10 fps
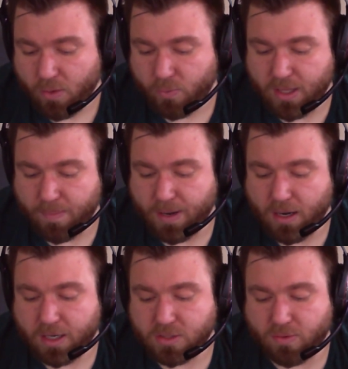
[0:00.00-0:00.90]
When the
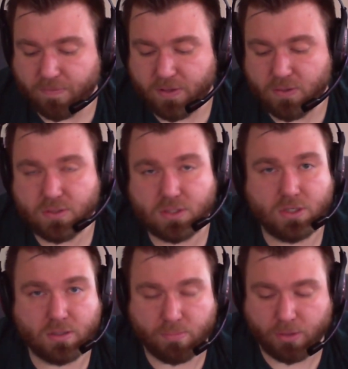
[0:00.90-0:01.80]
Americans refused
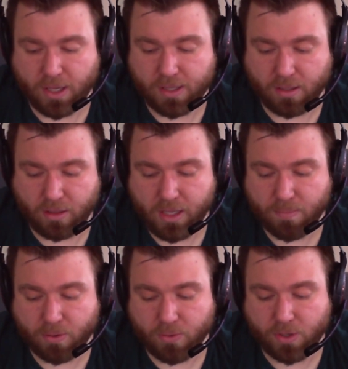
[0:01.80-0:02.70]
to comply, the
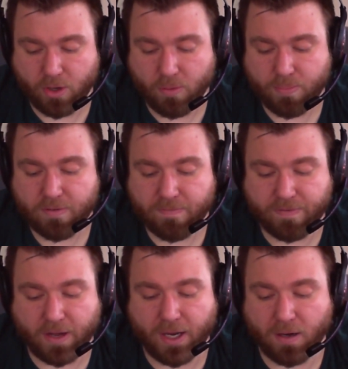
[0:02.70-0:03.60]
Leopold opened
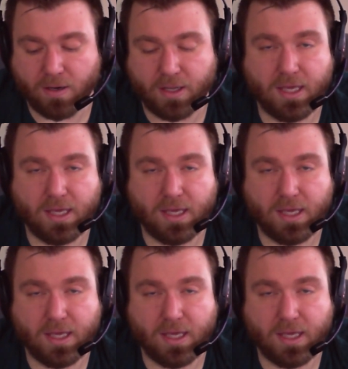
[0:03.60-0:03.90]
fire,